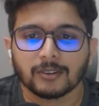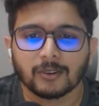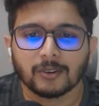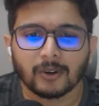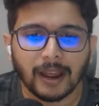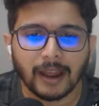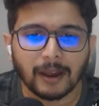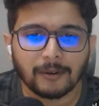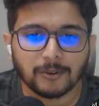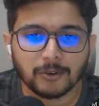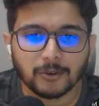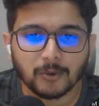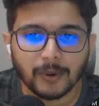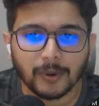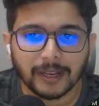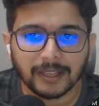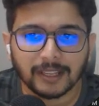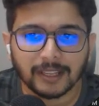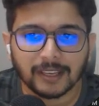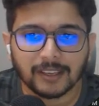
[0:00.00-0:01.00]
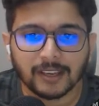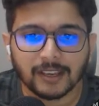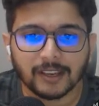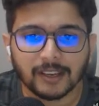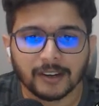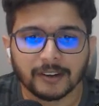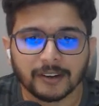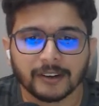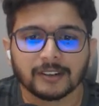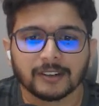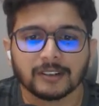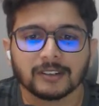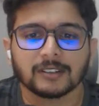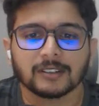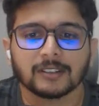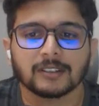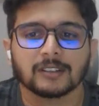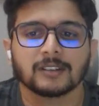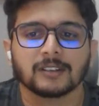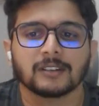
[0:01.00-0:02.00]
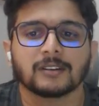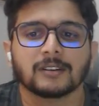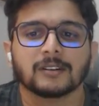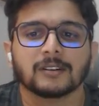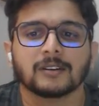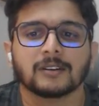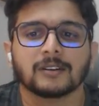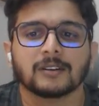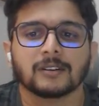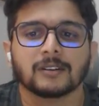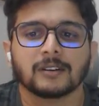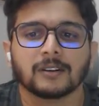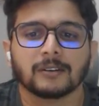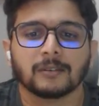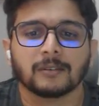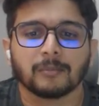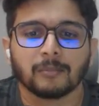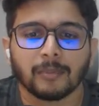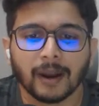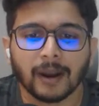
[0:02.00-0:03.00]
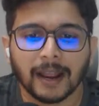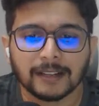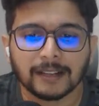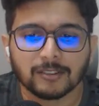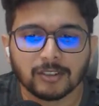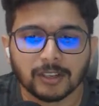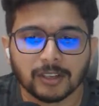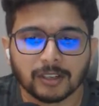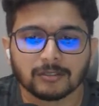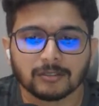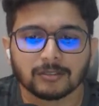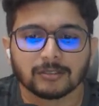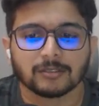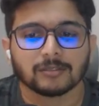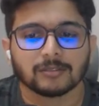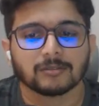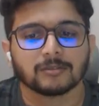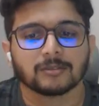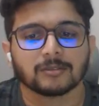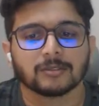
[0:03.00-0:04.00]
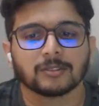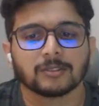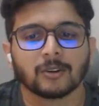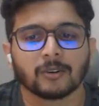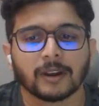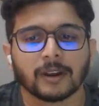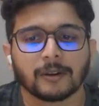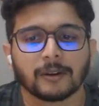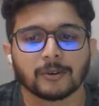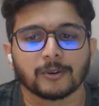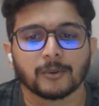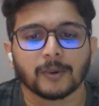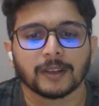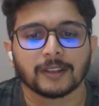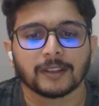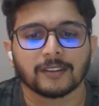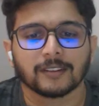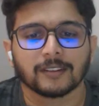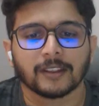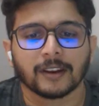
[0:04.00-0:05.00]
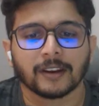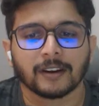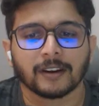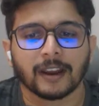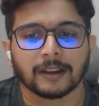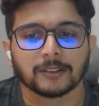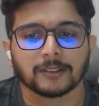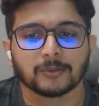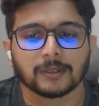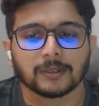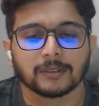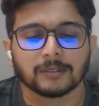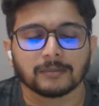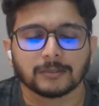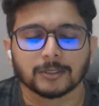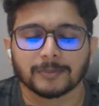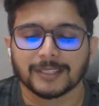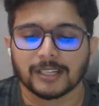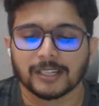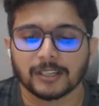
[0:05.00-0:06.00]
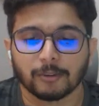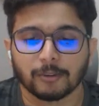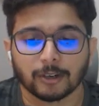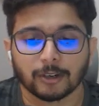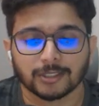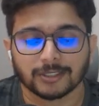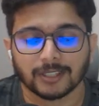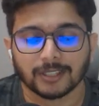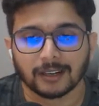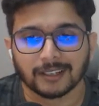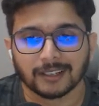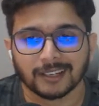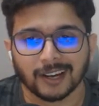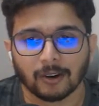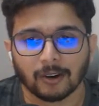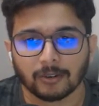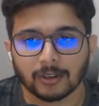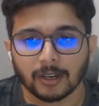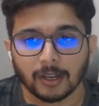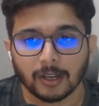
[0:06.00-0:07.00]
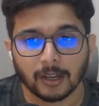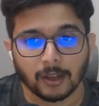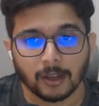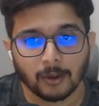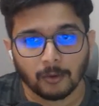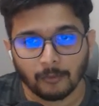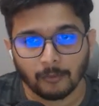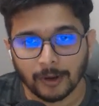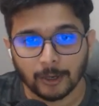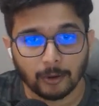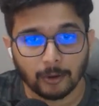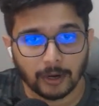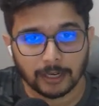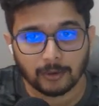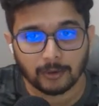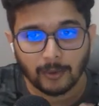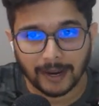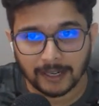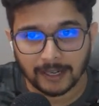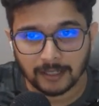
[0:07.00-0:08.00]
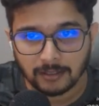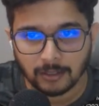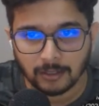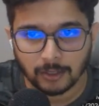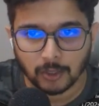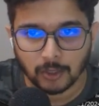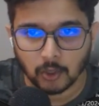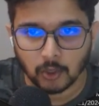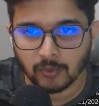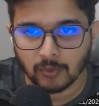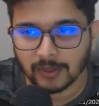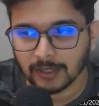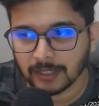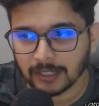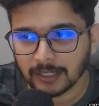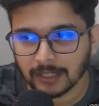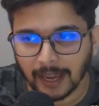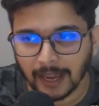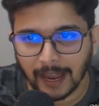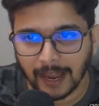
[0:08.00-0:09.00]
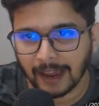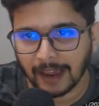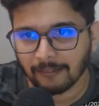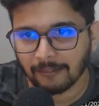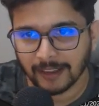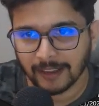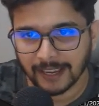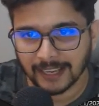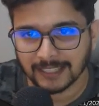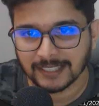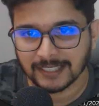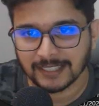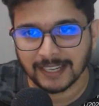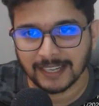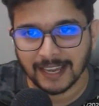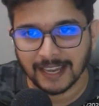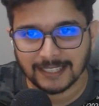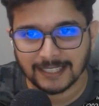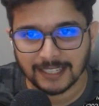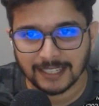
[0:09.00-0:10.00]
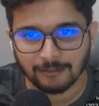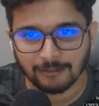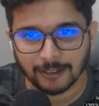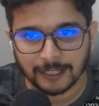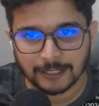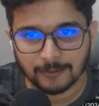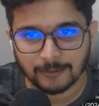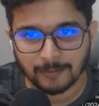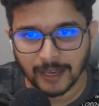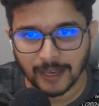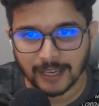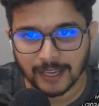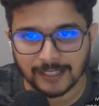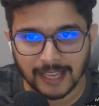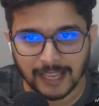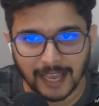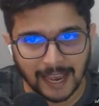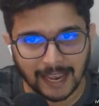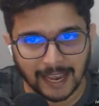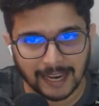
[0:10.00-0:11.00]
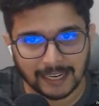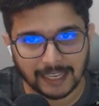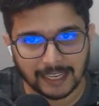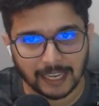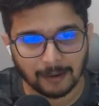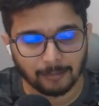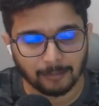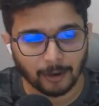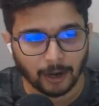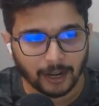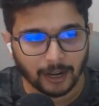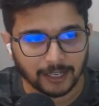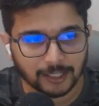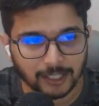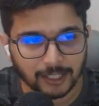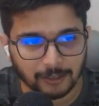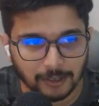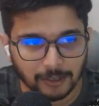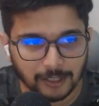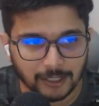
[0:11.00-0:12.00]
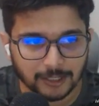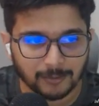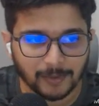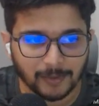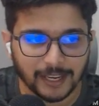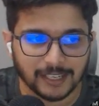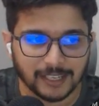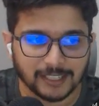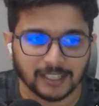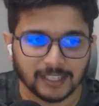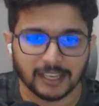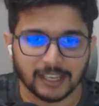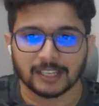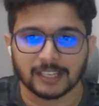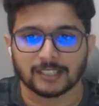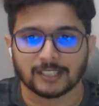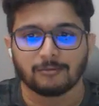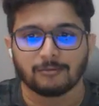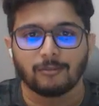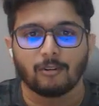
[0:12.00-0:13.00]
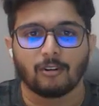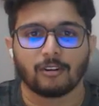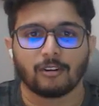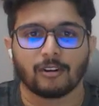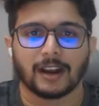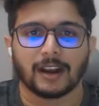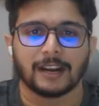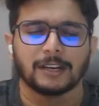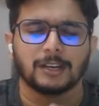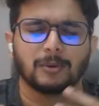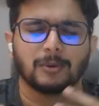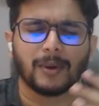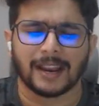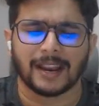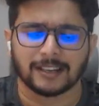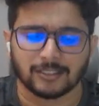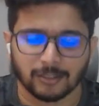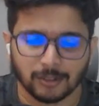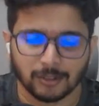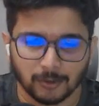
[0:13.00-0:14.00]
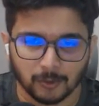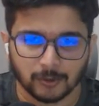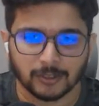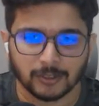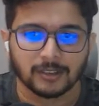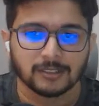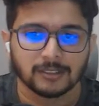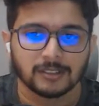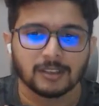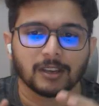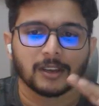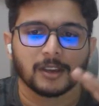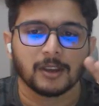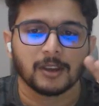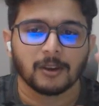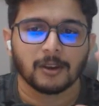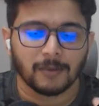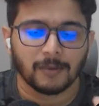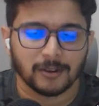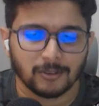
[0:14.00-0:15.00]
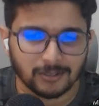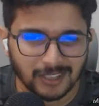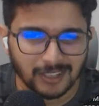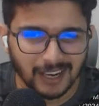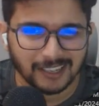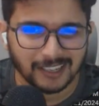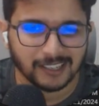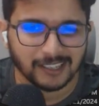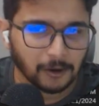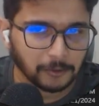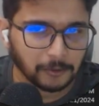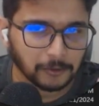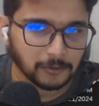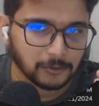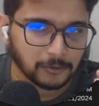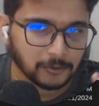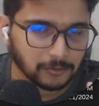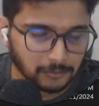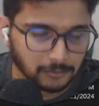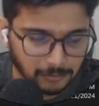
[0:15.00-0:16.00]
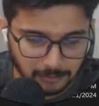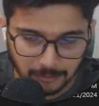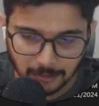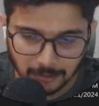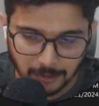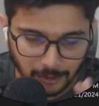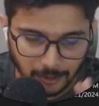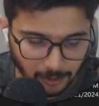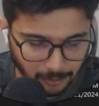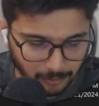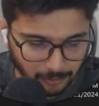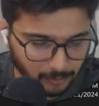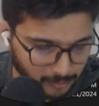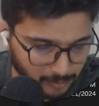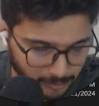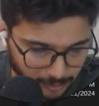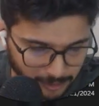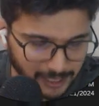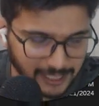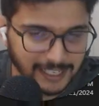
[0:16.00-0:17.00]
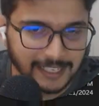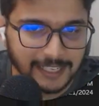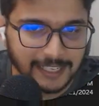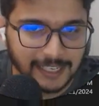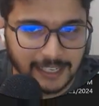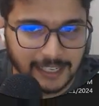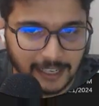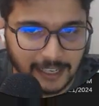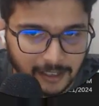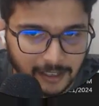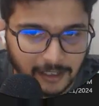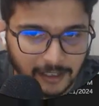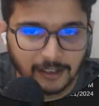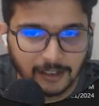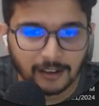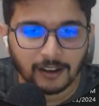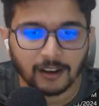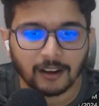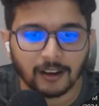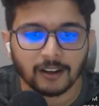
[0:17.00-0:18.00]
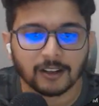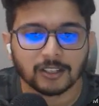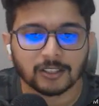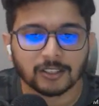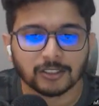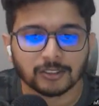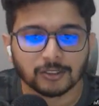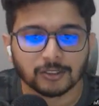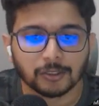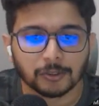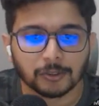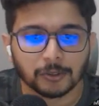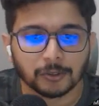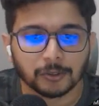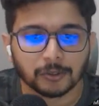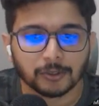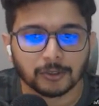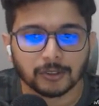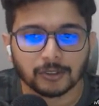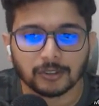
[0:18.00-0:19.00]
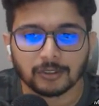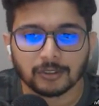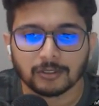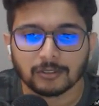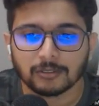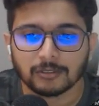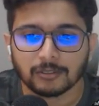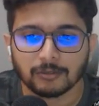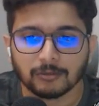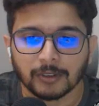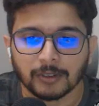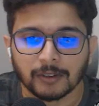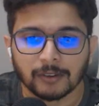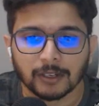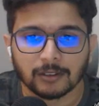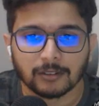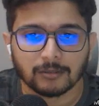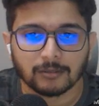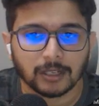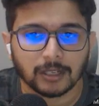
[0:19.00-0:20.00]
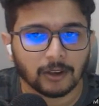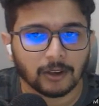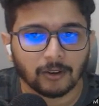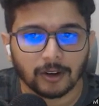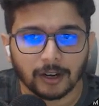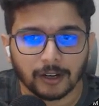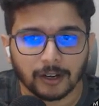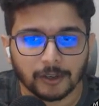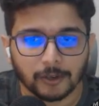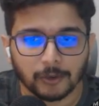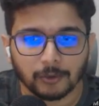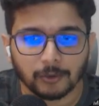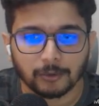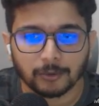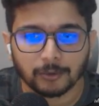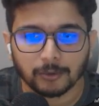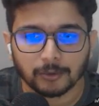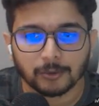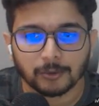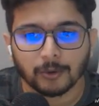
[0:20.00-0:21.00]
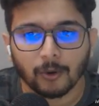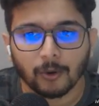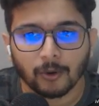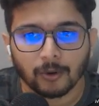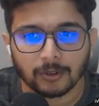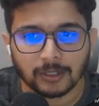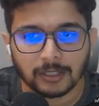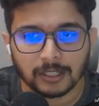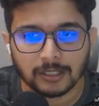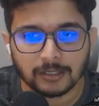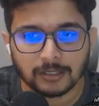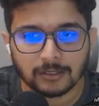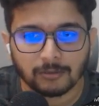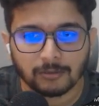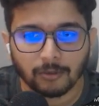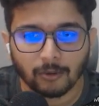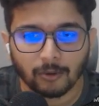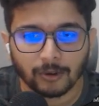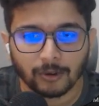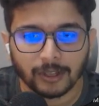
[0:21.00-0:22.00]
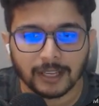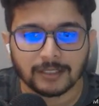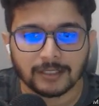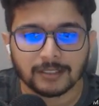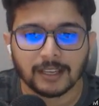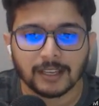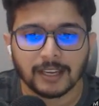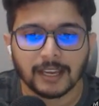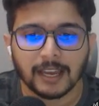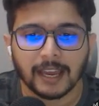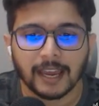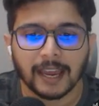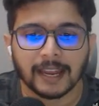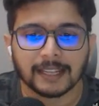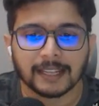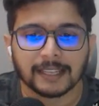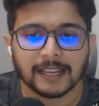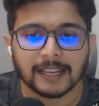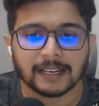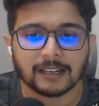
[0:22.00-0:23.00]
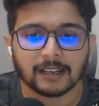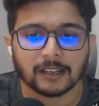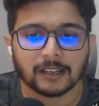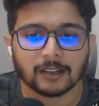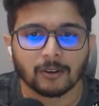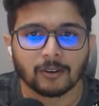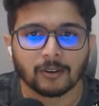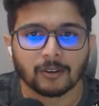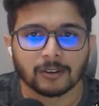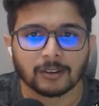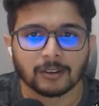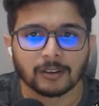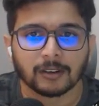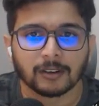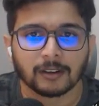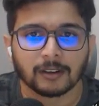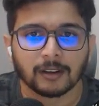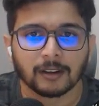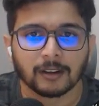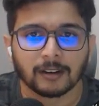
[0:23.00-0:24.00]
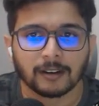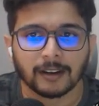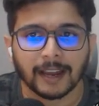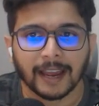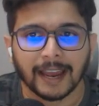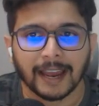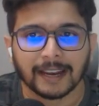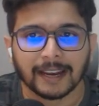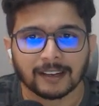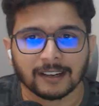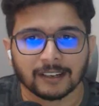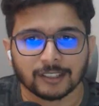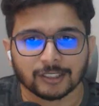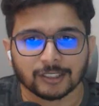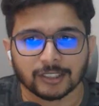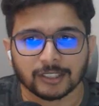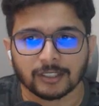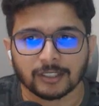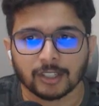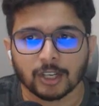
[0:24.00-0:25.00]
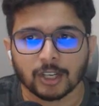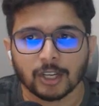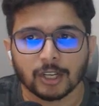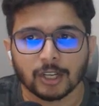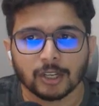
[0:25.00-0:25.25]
you don't have to do anything here. Branching, don't have to do anything there as well, especially if you're starting out. When you're advanced, you will have a staging workspace and a production workspace. It is for advanced users. When you're starting out, you, you don't really need it. Uh, so we will click on continue to all these four things and then click on uh, a connection